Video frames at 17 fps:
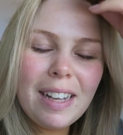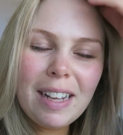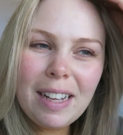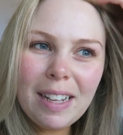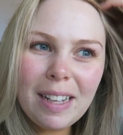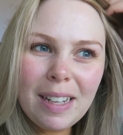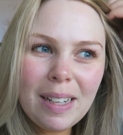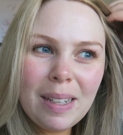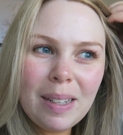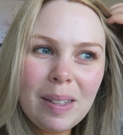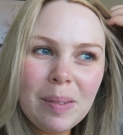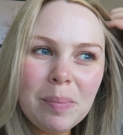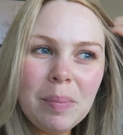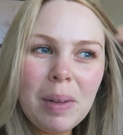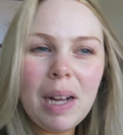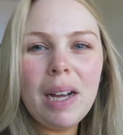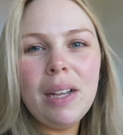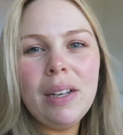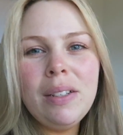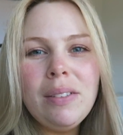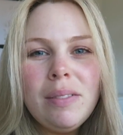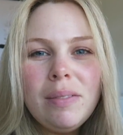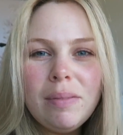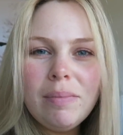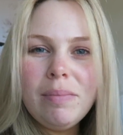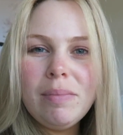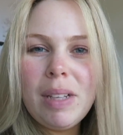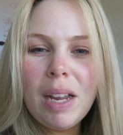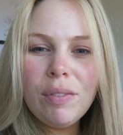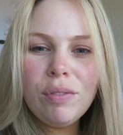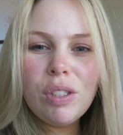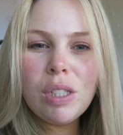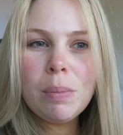I have